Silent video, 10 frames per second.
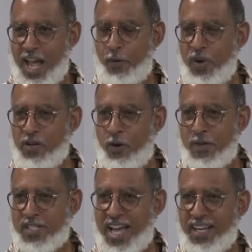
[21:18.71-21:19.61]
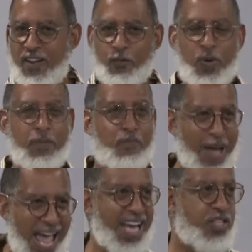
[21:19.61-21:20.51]
And we know it's like if we
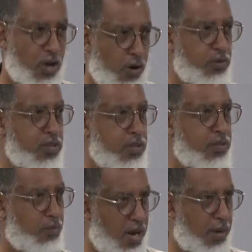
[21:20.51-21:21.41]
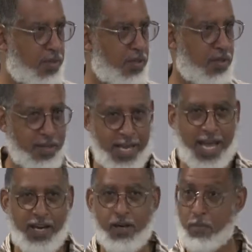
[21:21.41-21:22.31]
back talk mama or
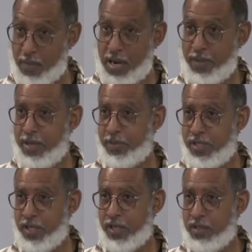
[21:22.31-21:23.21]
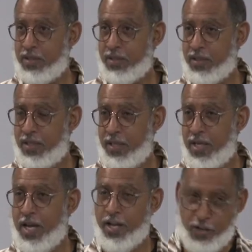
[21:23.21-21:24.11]
daddy, mama in particular,
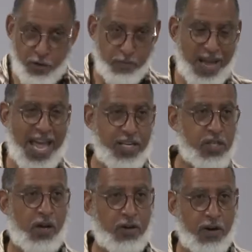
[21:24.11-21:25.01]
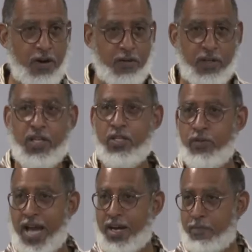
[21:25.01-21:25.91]
you back talk her, then you
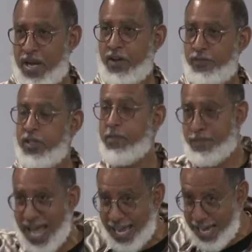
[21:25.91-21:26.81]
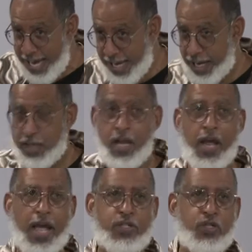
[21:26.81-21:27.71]
got a mouthful of backhand.
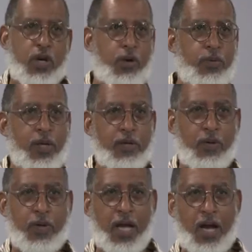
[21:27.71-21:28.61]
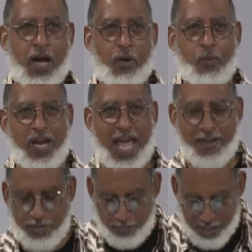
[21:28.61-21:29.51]
And so, you know, uh, we
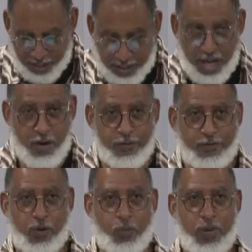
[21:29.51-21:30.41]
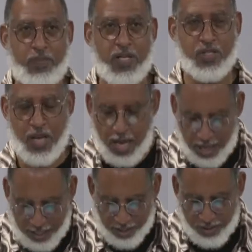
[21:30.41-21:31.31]
have to be careful. We must
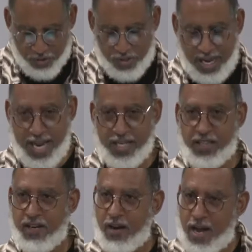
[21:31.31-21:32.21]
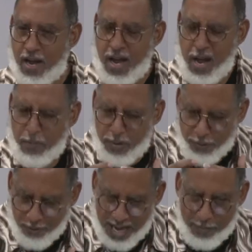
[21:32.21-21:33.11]
understand that there are
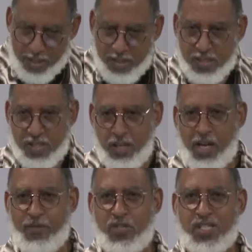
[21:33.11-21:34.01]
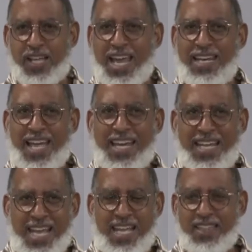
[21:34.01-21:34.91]
parameters to love. You just can't let
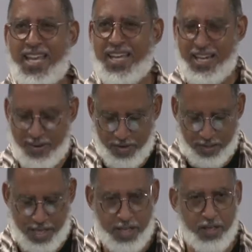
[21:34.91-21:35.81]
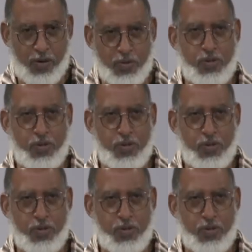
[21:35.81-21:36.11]
anything and everything go.